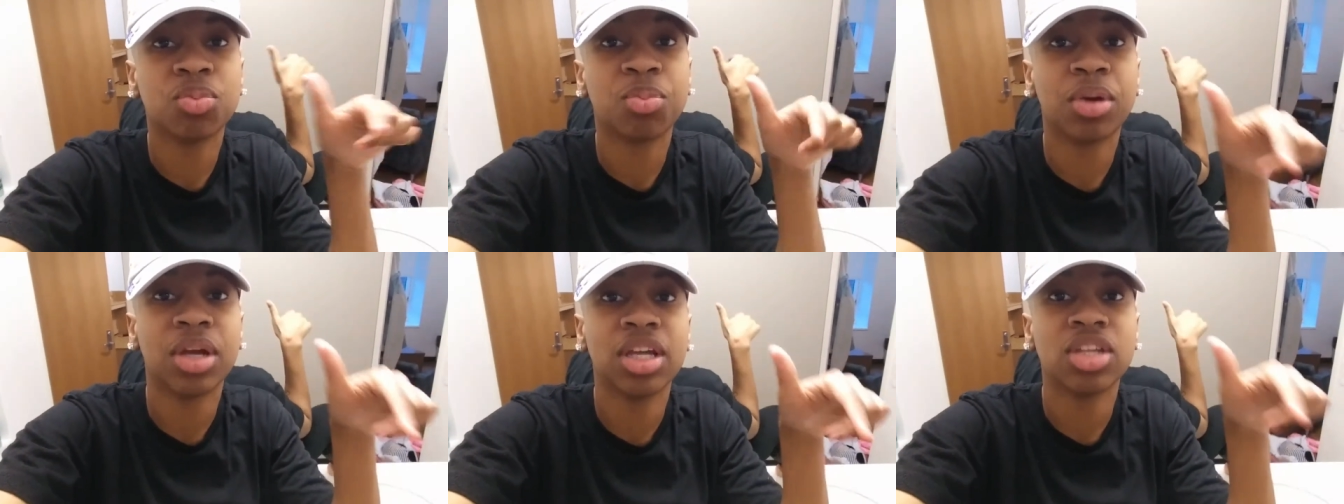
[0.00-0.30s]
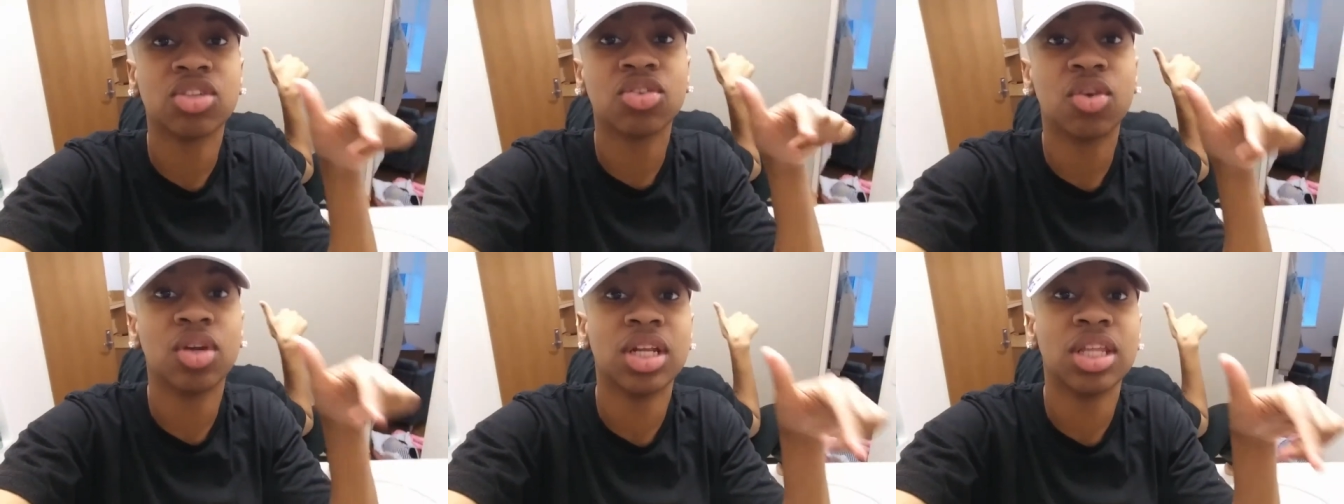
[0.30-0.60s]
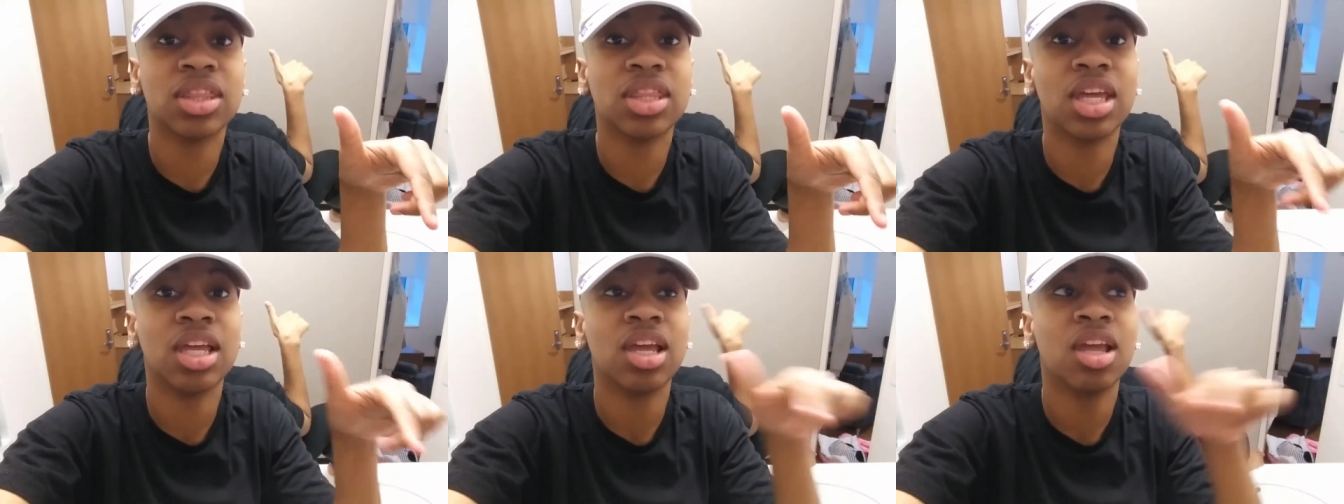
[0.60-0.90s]
pranks, or
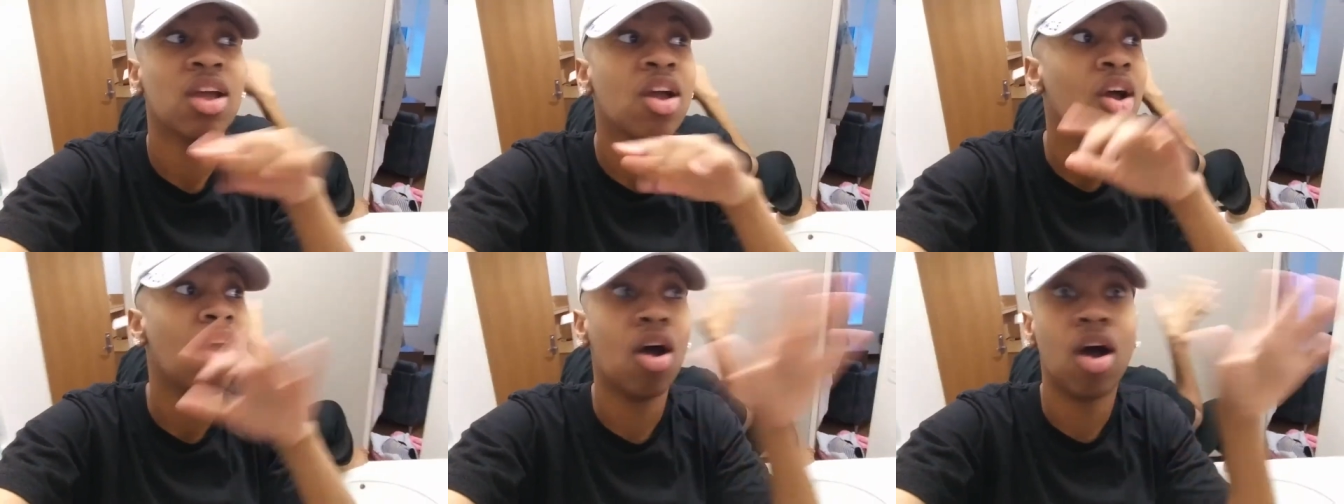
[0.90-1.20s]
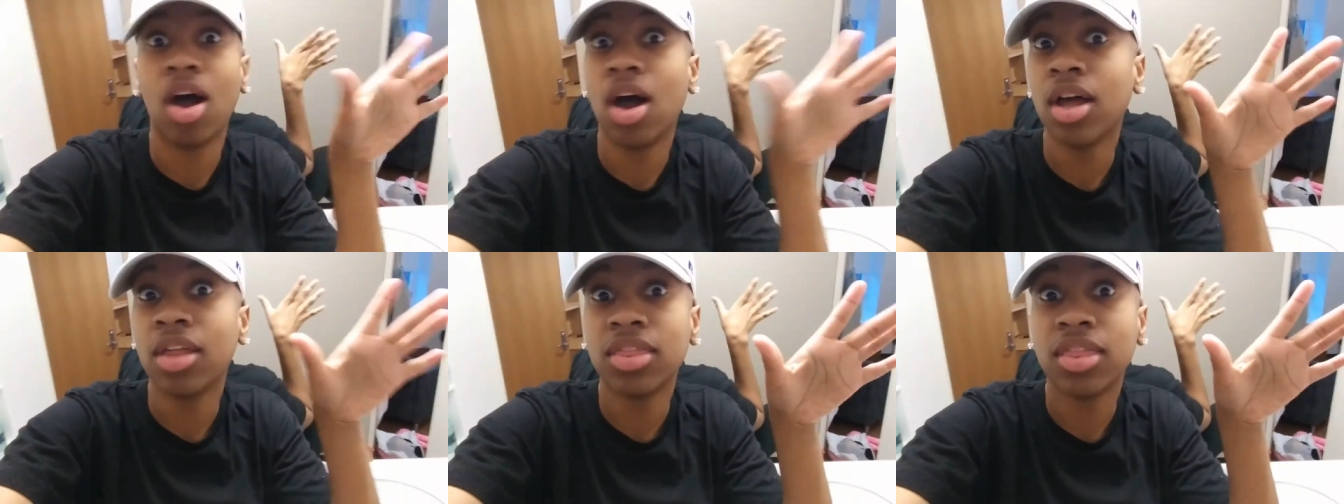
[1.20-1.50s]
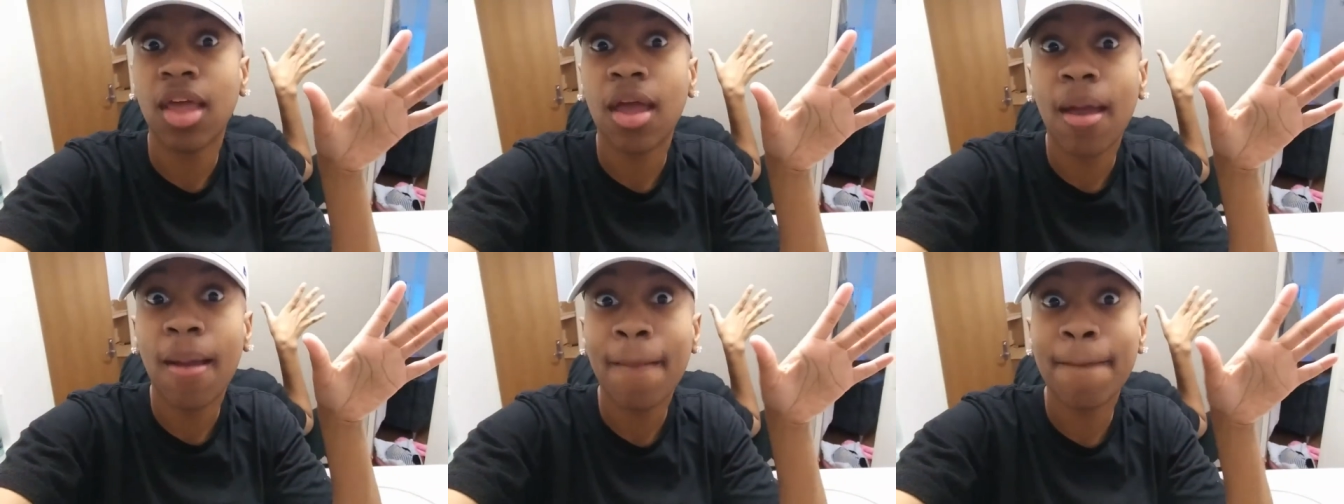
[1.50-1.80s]
anything,
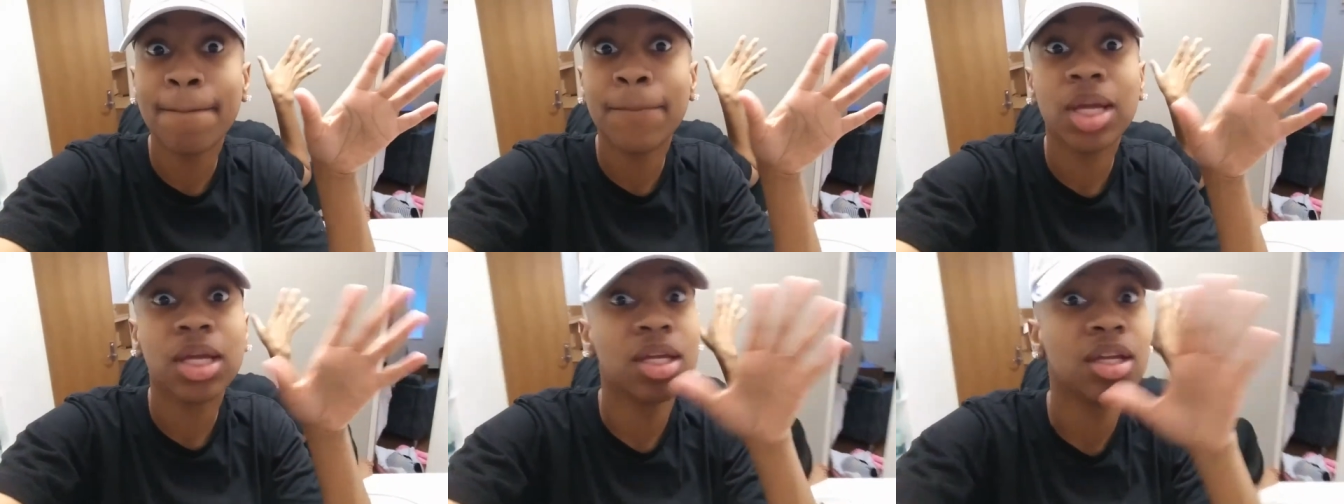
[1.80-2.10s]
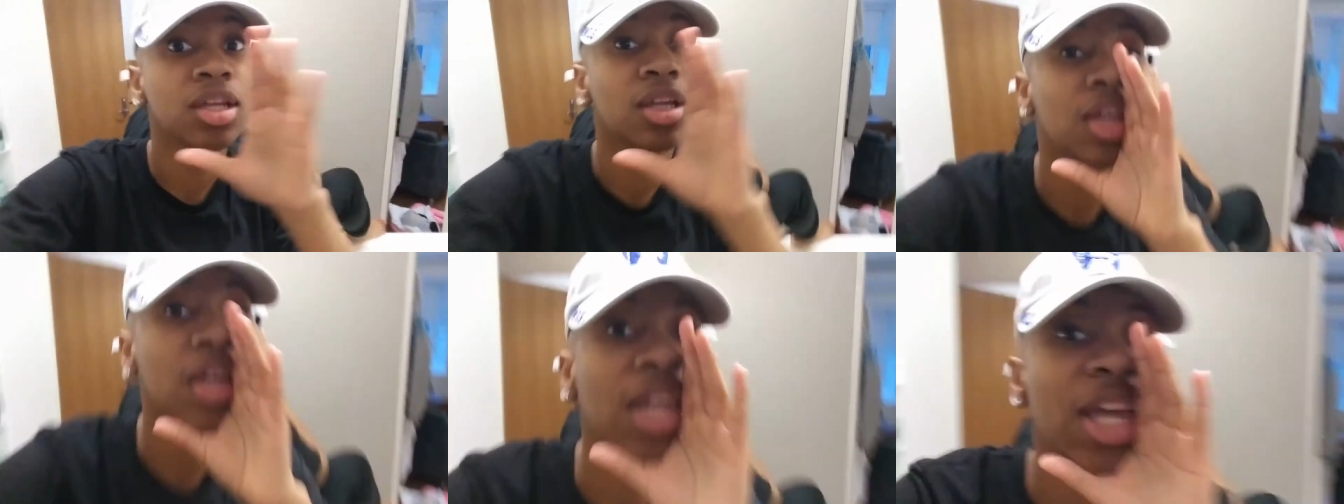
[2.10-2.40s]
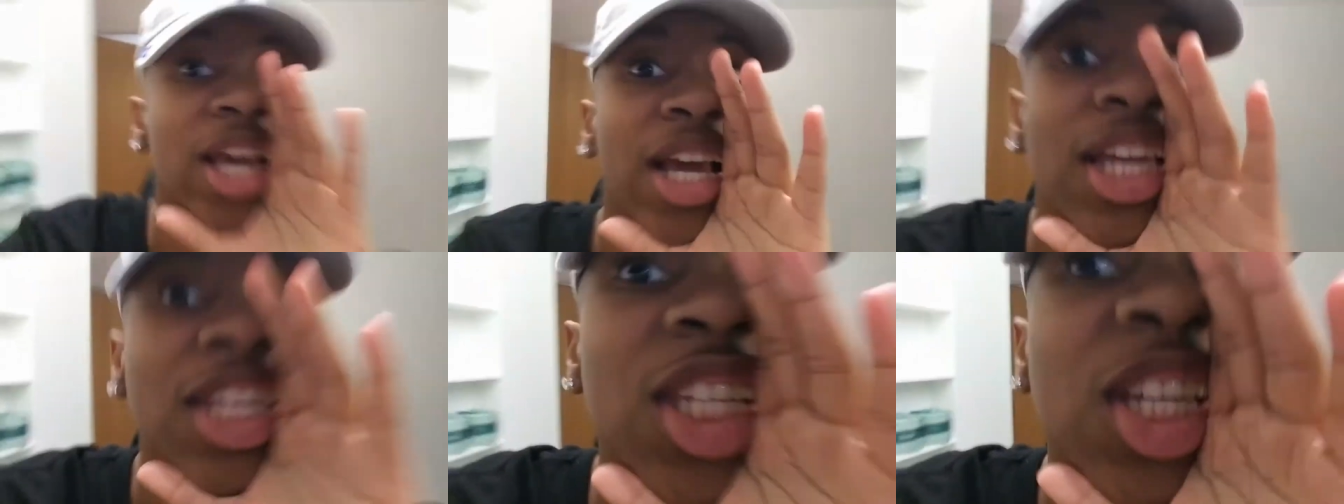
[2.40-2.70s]
on them,
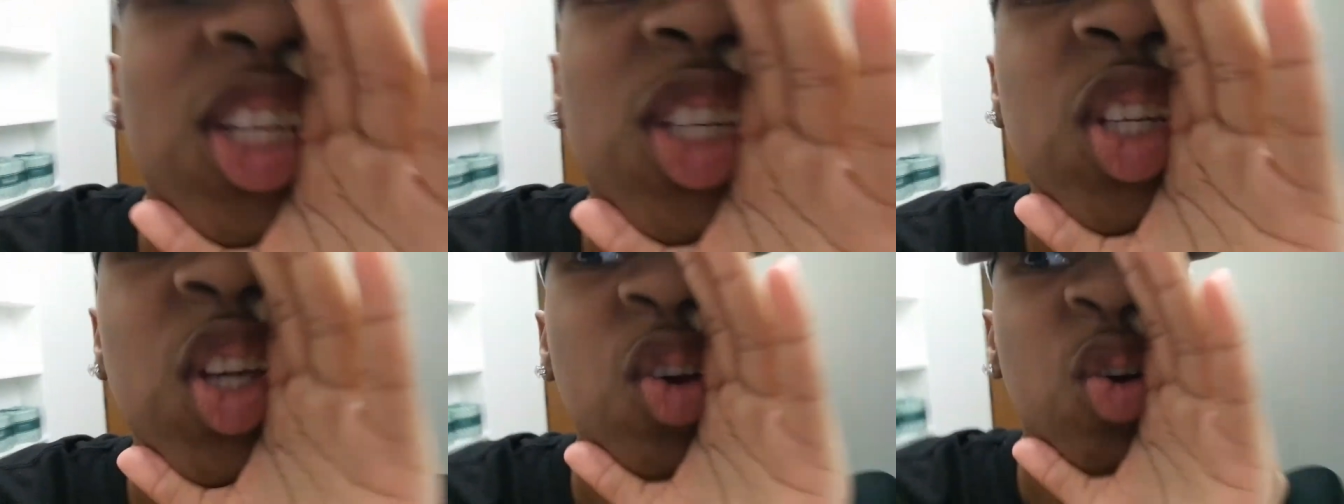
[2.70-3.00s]
it's a